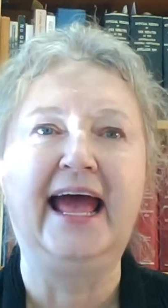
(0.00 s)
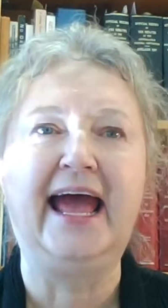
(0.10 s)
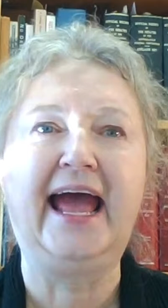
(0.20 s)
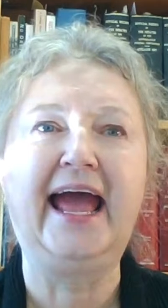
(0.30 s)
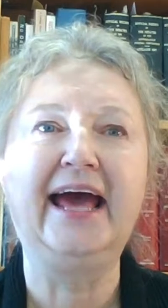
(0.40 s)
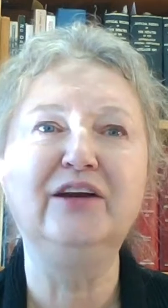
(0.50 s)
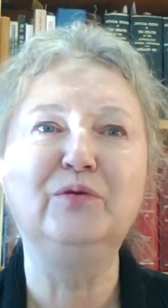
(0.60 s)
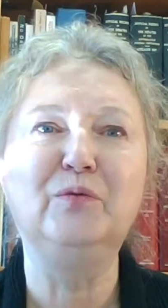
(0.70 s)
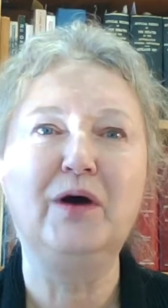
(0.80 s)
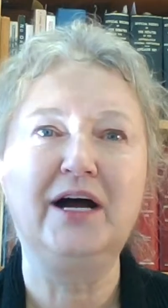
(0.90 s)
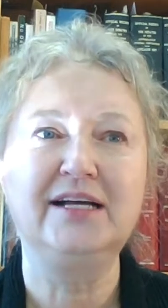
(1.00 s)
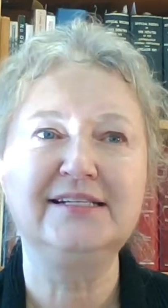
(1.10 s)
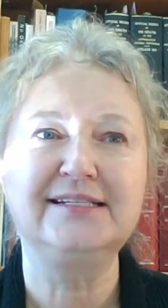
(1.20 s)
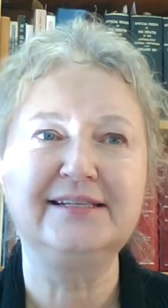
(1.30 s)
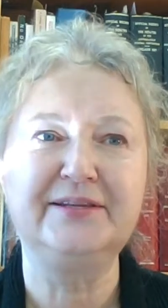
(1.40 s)
and
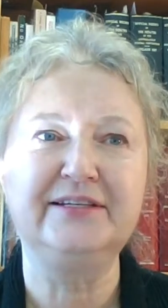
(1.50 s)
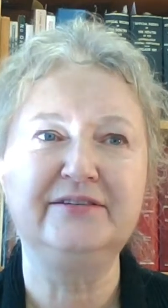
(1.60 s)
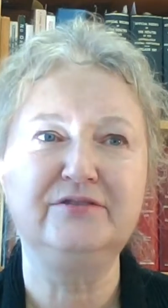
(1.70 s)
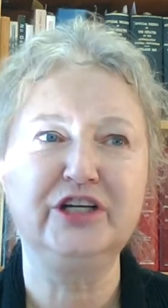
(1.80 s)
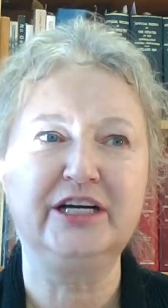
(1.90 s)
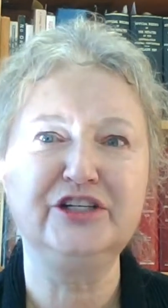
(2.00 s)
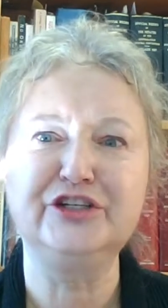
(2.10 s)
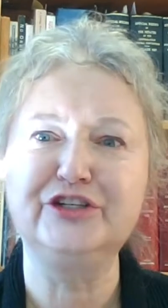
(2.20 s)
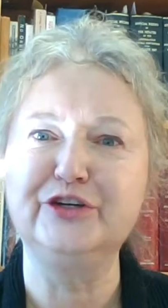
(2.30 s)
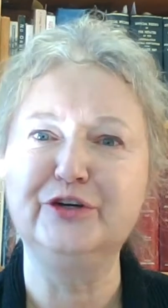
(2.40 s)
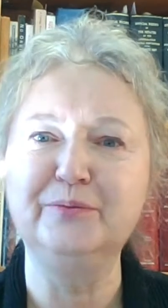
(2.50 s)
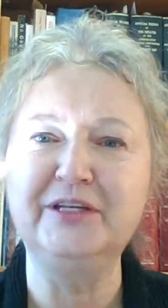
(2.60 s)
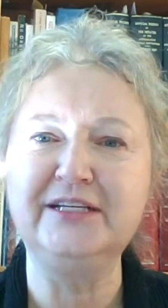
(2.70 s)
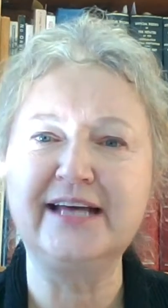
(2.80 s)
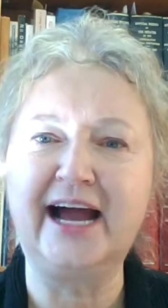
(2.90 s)
was the judge to whom
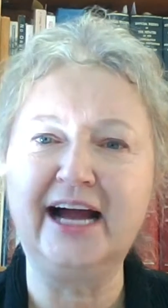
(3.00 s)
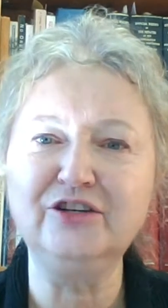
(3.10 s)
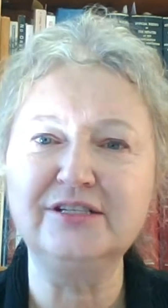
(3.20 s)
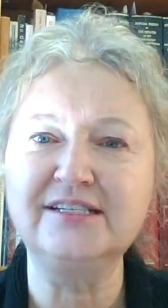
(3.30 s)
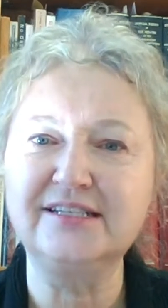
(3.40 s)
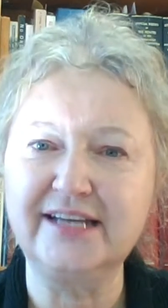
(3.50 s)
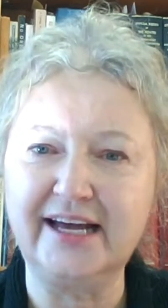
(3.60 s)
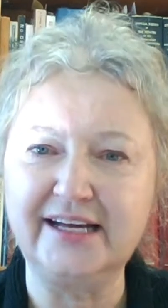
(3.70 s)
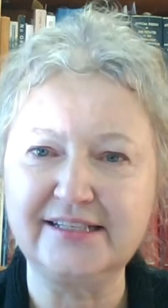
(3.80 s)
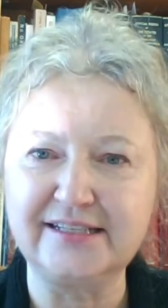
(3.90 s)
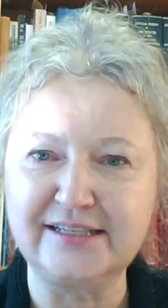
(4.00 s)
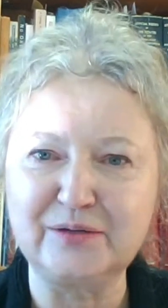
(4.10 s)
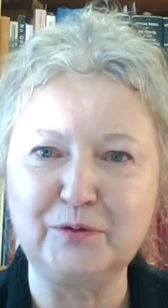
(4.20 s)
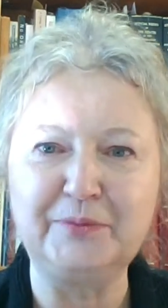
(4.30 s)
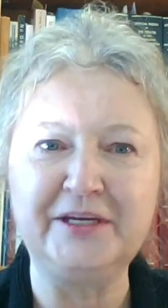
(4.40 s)
these actresses'
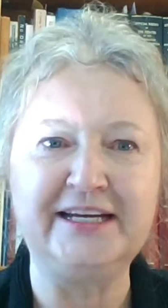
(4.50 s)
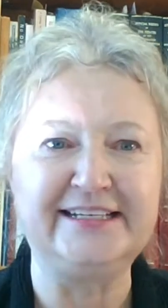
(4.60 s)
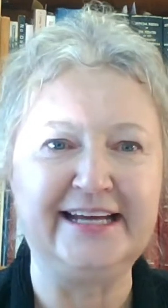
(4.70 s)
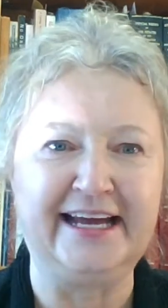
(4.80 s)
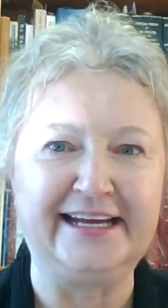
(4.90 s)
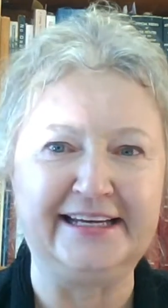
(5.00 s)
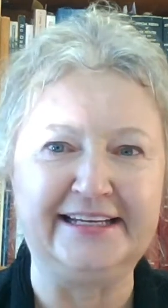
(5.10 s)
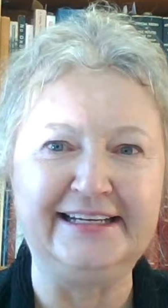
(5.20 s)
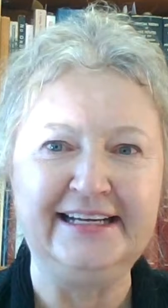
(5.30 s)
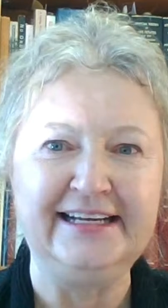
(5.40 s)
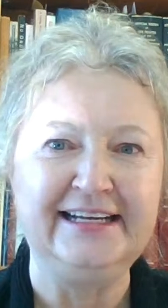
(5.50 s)
cases were being taken,